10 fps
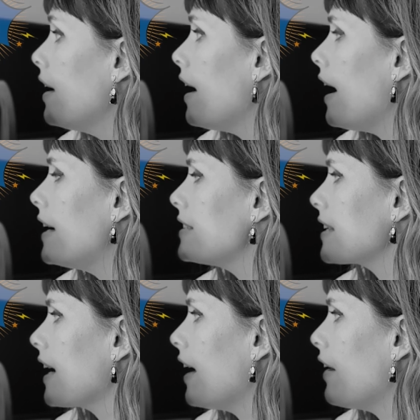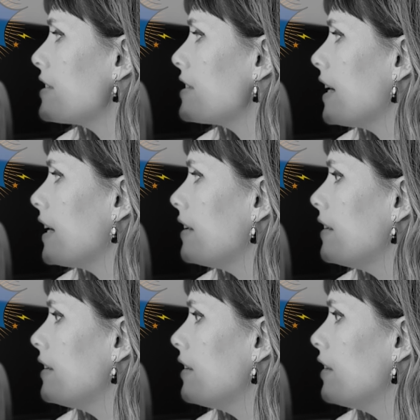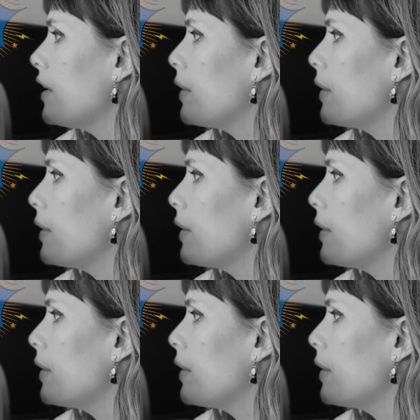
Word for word: as a character who